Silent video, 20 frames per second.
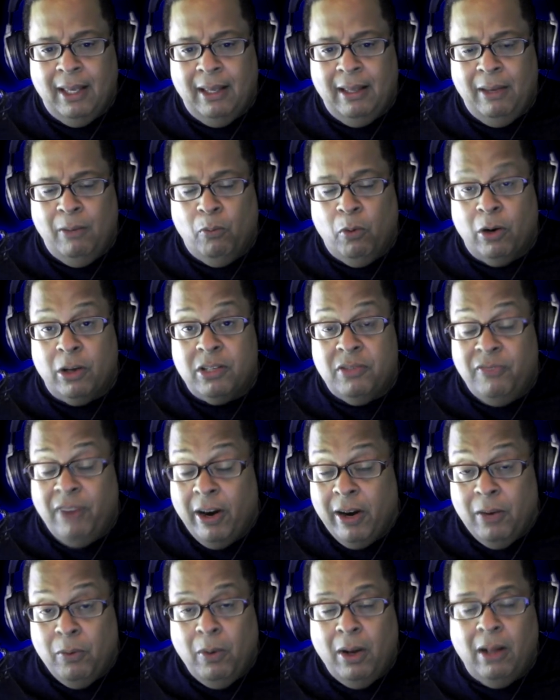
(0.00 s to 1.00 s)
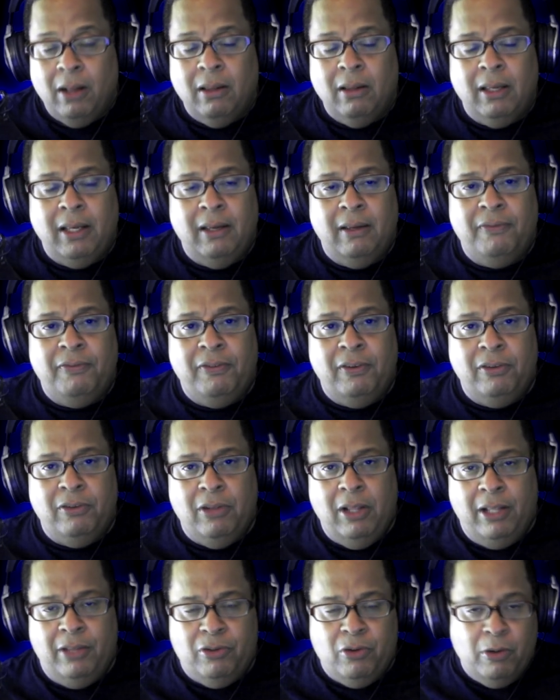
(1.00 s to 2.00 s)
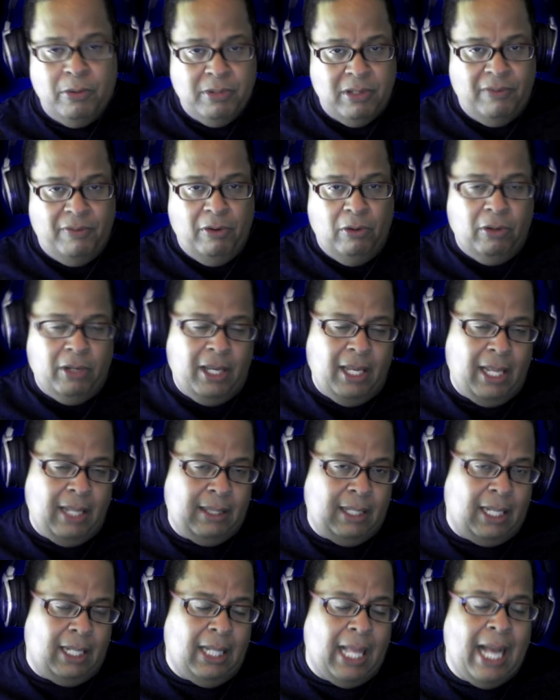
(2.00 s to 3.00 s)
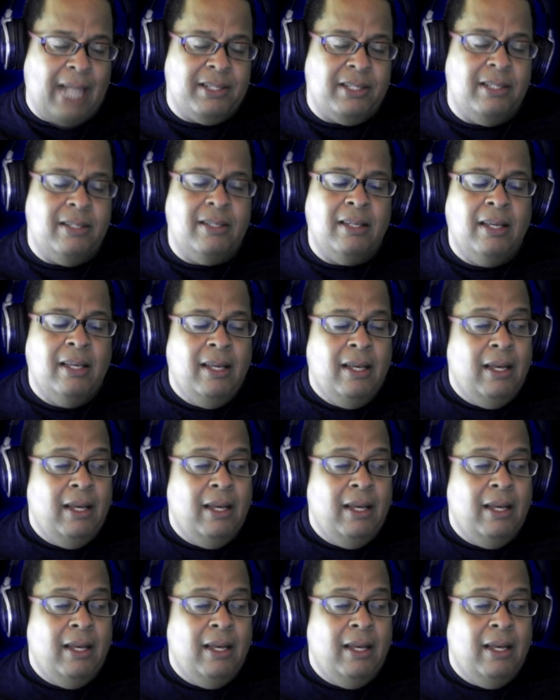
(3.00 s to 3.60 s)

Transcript: It works very well in terms of, if you're looking at the classes,